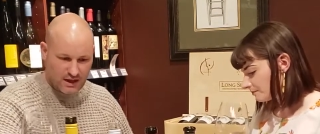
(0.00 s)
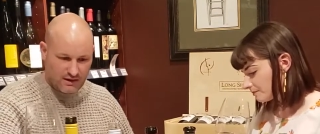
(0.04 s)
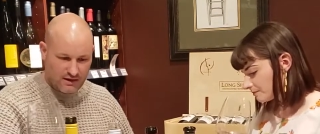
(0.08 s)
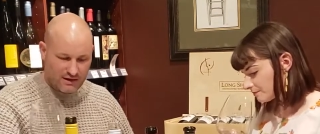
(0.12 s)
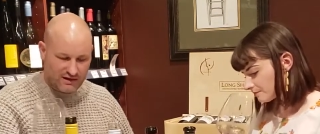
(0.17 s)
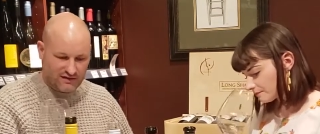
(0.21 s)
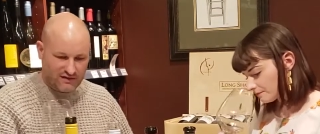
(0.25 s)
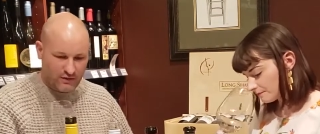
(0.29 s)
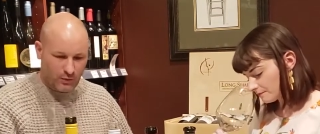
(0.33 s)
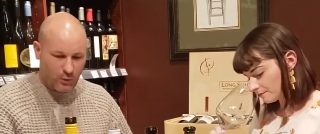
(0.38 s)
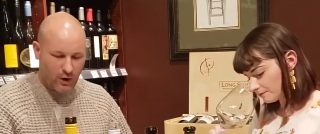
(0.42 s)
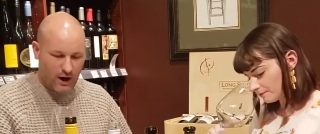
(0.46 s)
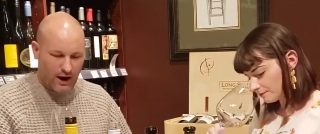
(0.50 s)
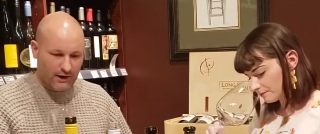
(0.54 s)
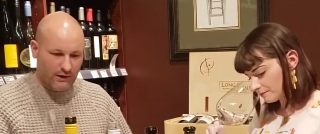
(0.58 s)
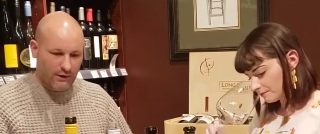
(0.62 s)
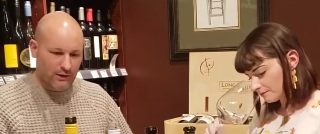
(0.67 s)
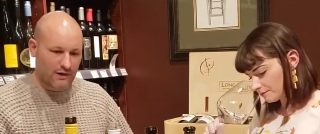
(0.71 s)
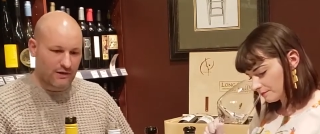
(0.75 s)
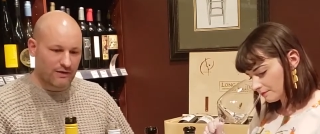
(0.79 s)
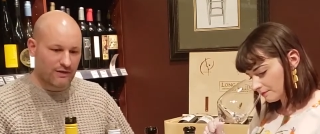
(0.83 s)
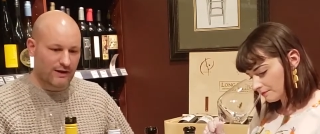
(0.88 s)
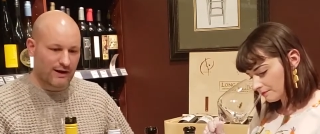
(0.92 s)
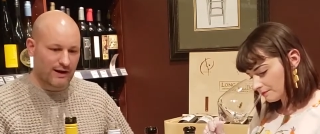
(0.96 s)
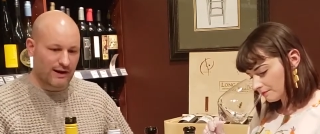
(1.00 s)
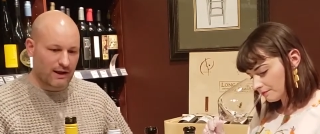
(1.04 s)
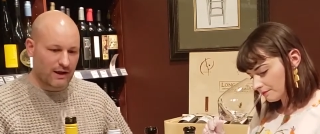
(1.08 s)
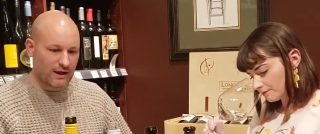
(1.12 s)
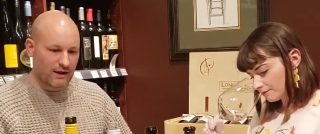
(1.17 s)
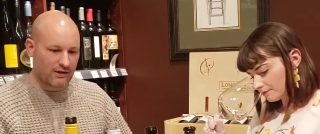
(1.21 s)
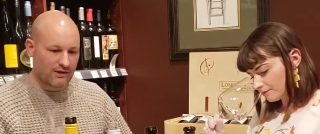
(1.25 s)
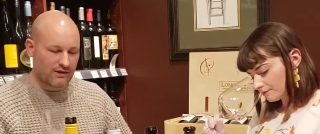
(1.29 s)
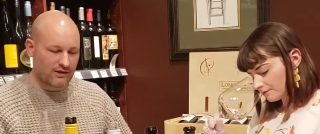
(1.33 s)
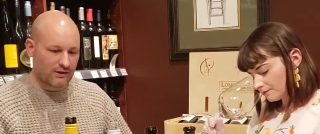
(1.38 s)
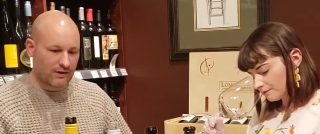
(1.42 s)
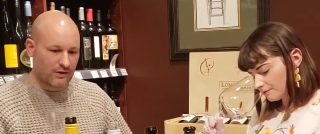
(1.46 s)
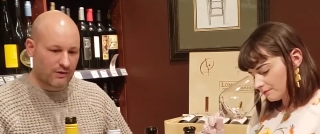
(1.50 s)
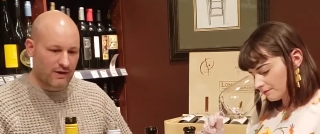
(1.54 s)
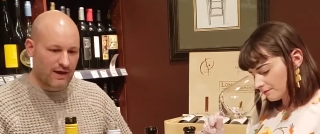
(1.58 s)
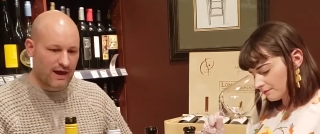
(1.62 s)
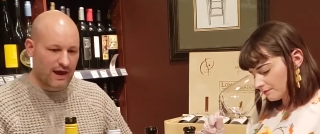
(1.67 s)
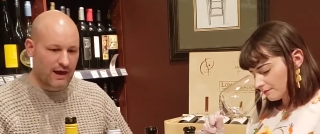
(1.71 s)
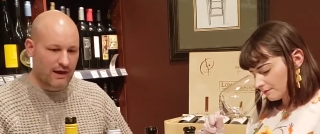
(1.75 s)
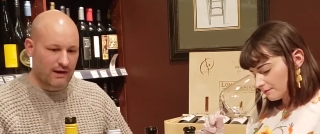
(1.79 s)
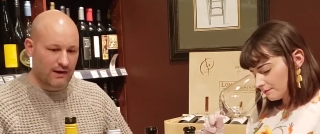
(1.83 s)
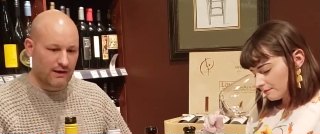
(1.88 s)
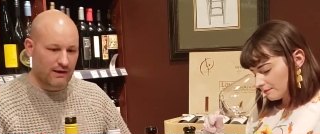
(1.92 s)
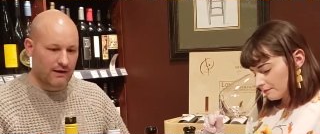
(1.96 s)
Speaker 1: it's a winery that is
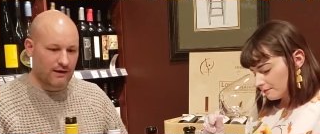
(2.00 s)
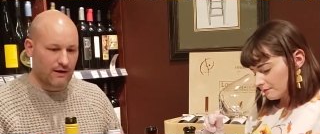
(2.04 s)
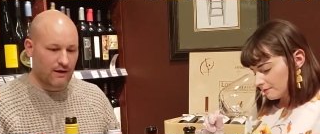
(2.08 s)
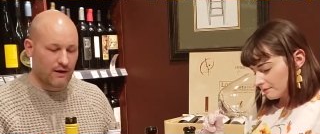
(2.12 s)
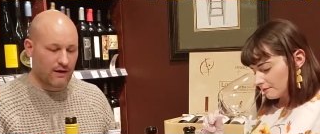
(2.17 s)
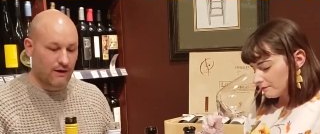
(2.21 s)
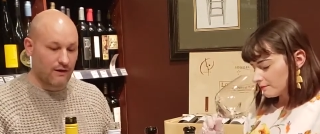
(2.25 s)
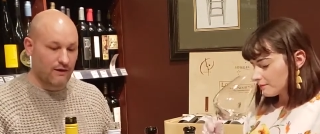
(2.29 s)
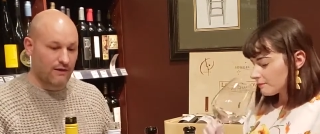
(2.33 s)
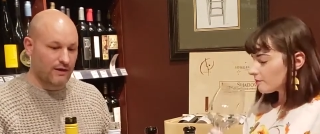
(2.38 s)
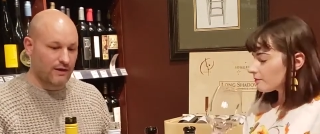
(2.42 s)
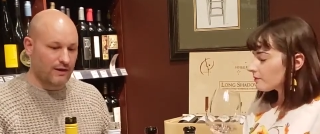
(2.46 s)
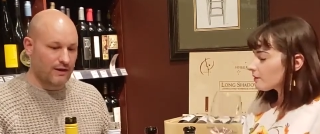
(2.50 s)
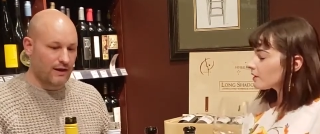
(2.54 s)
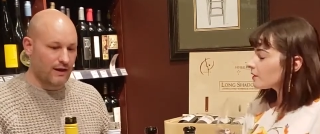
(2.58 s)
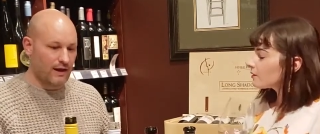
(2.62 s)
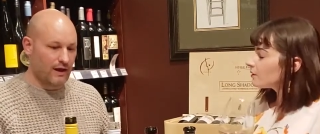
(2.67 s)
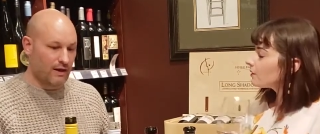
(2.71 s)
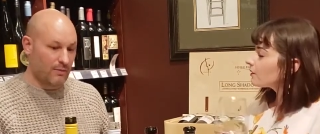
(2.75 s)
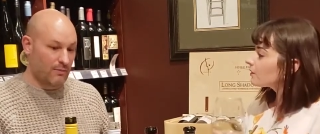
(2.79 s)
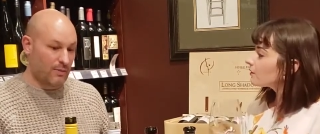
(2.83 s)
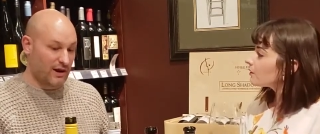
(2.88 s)
located on the uh,